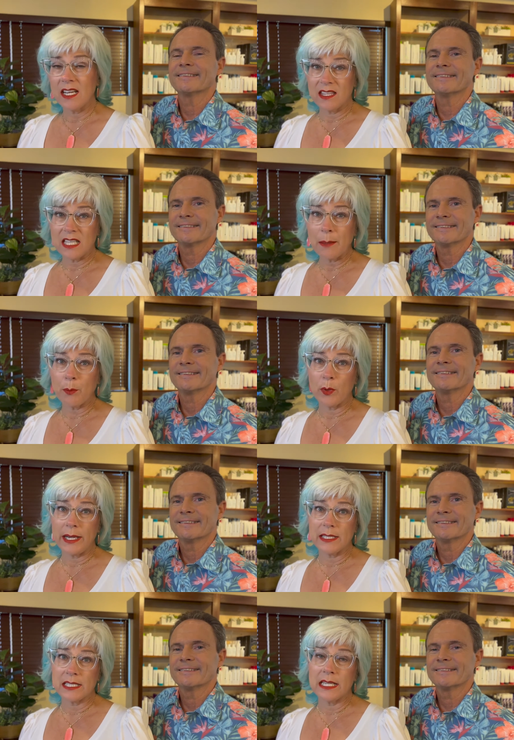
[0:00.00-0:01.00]
Speaker 1: at that
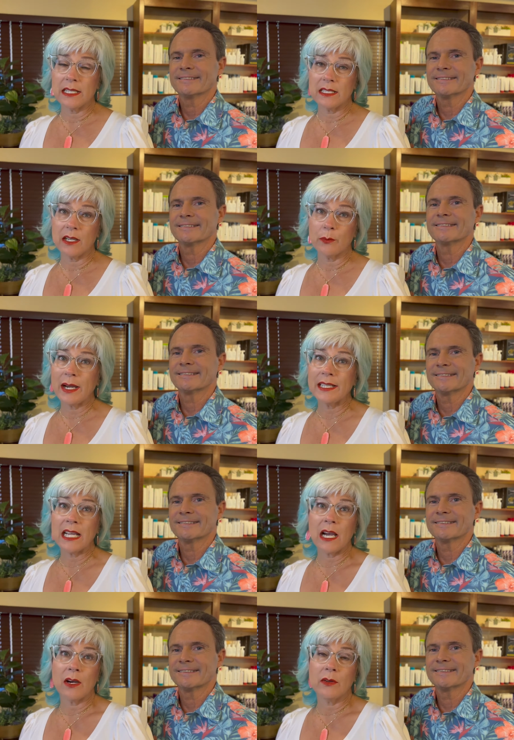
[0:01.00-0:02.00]
point. And uh, right
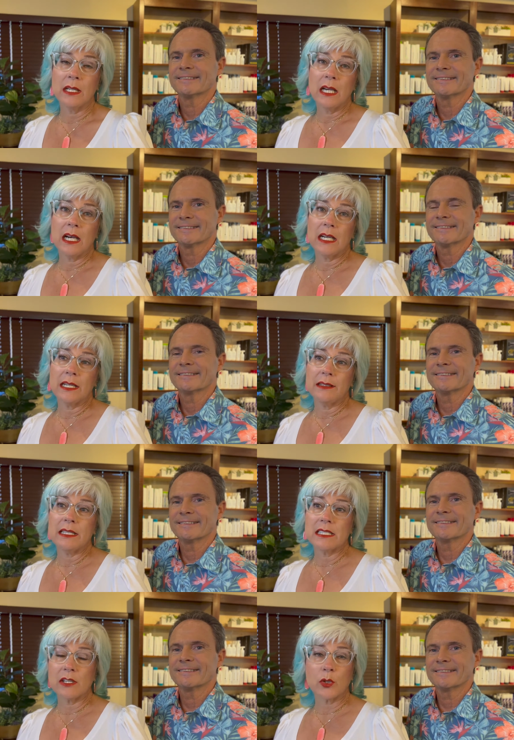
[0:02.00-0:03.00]
now, uh,
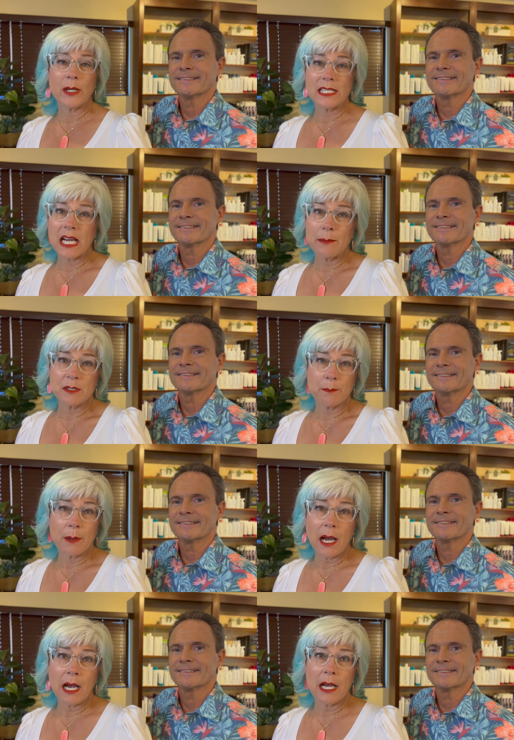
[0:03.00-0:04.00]
it's a great time to
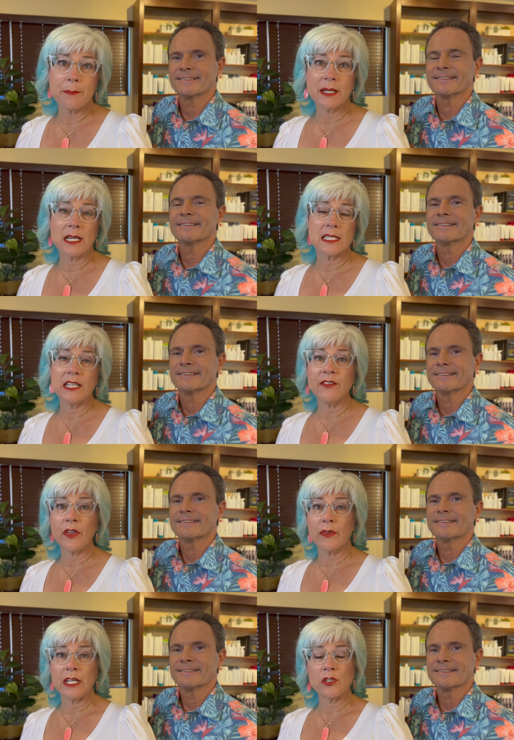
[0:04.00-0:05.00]
buy because even though the